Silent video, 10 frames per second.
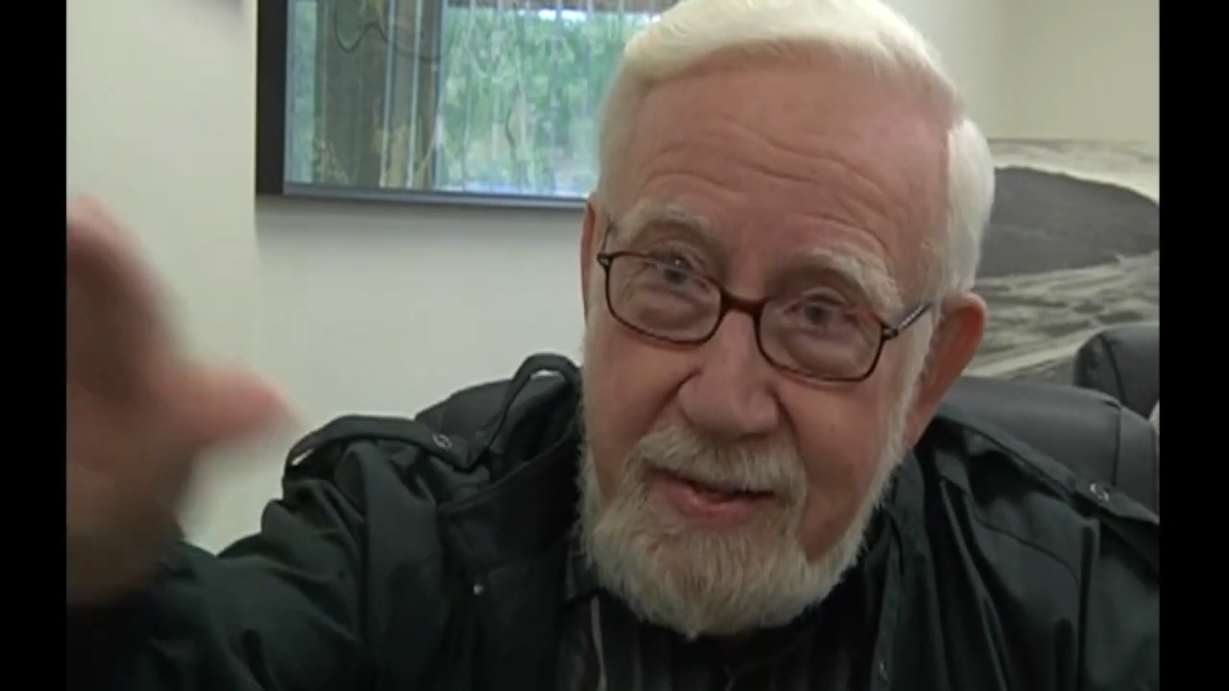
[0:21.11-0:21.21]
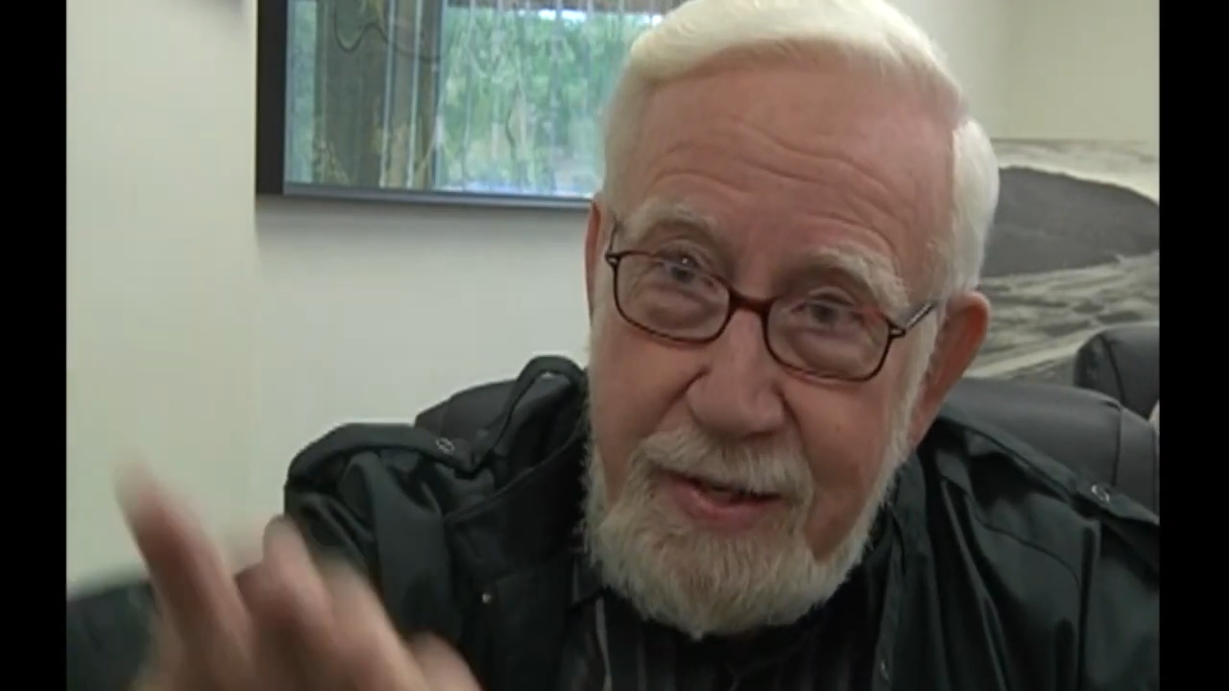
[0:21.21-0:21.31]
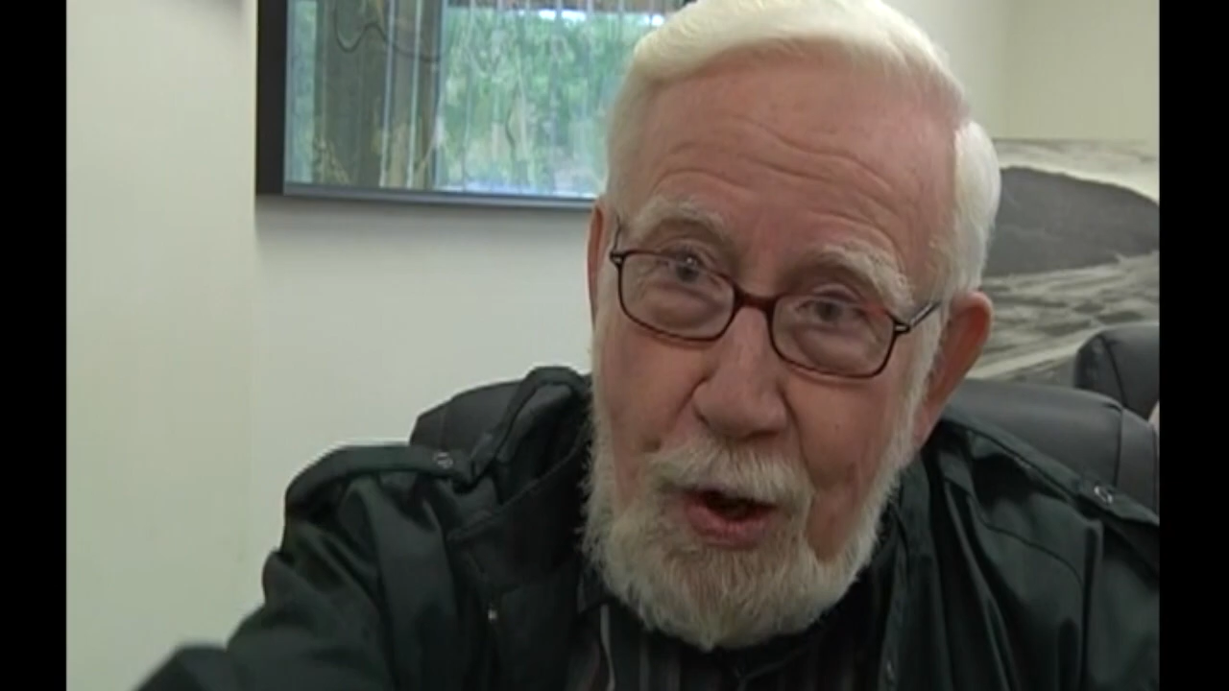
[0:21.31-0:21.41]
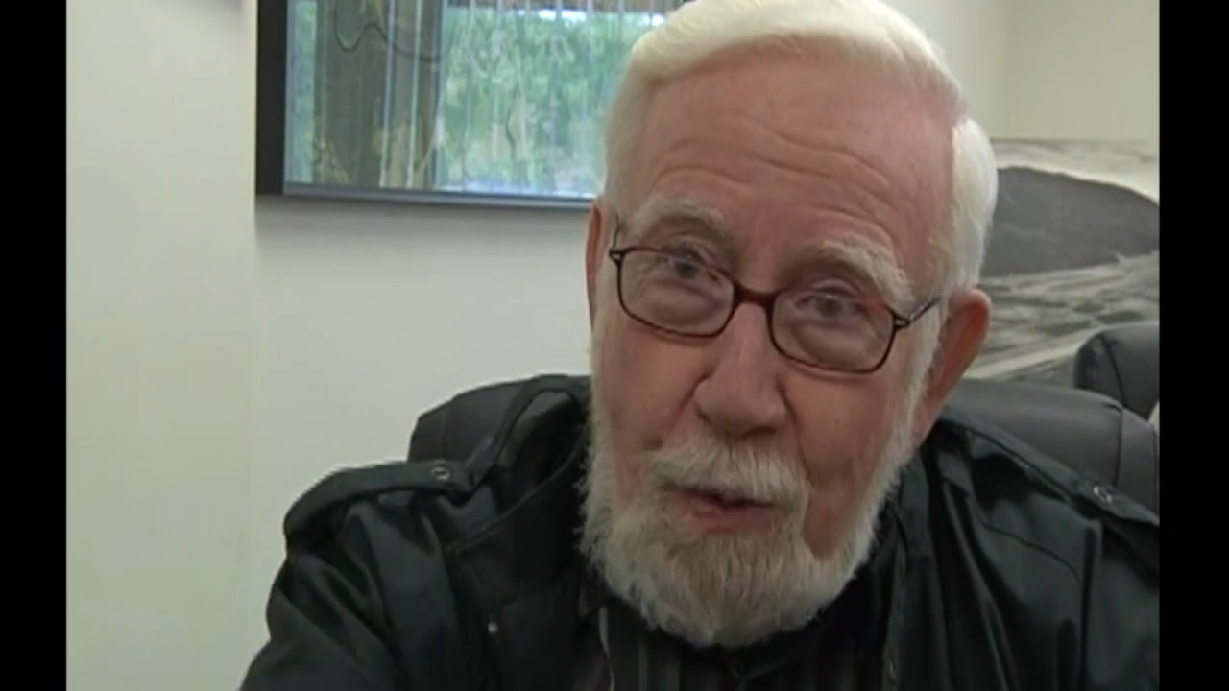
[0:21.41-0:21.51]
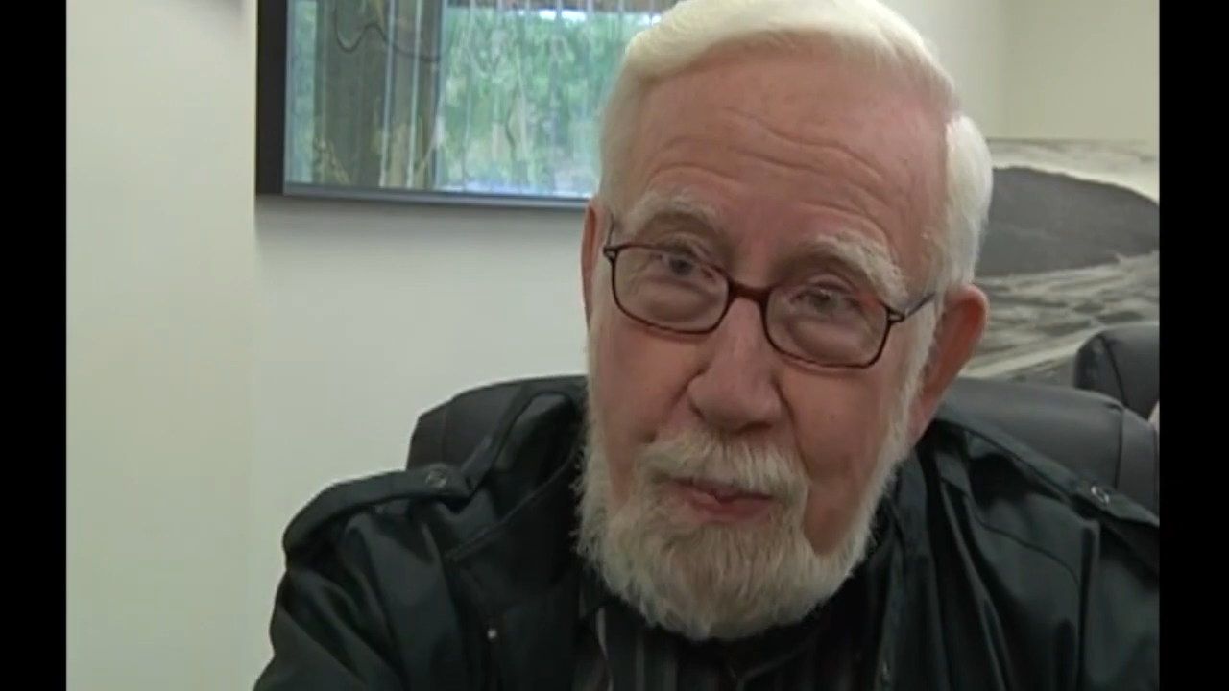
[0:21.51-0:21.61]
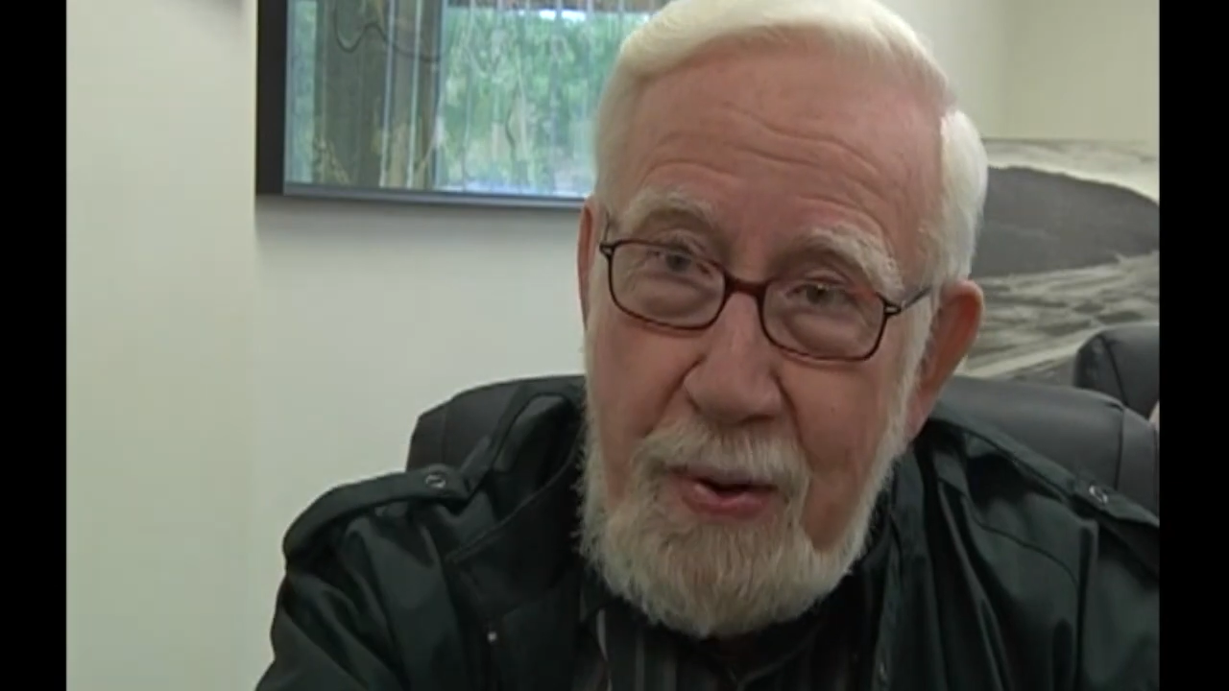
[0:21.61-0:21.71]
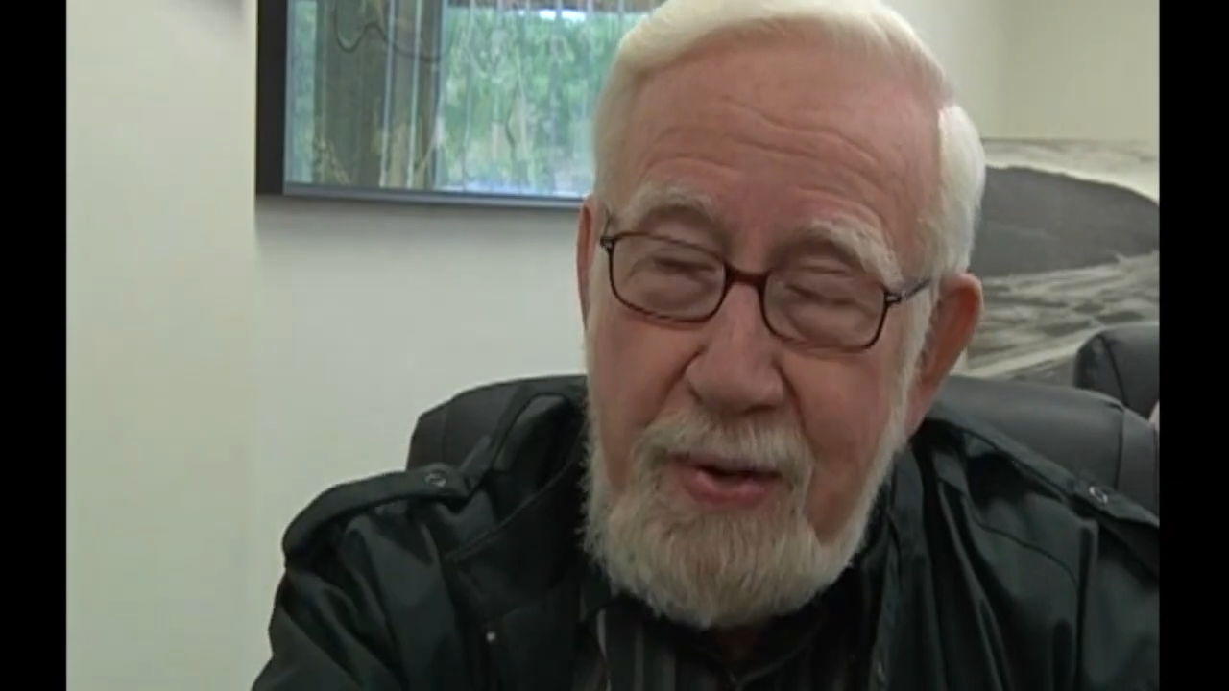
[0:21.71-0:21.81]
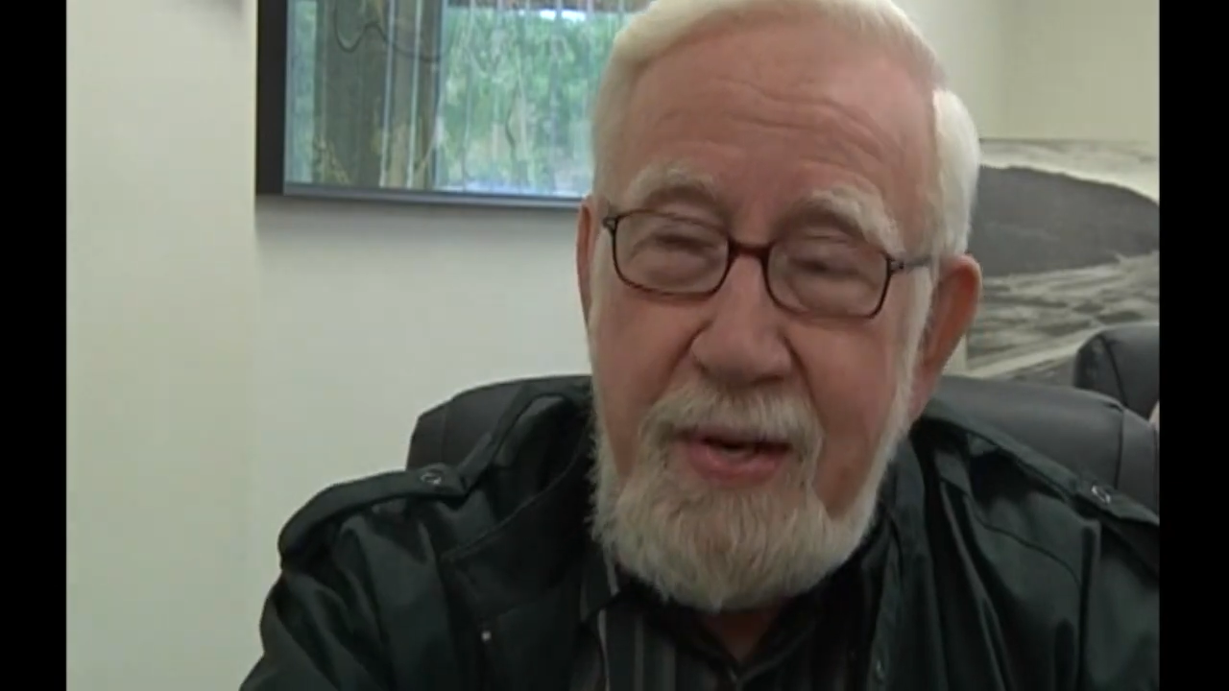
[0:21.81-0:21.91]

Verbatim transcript: slope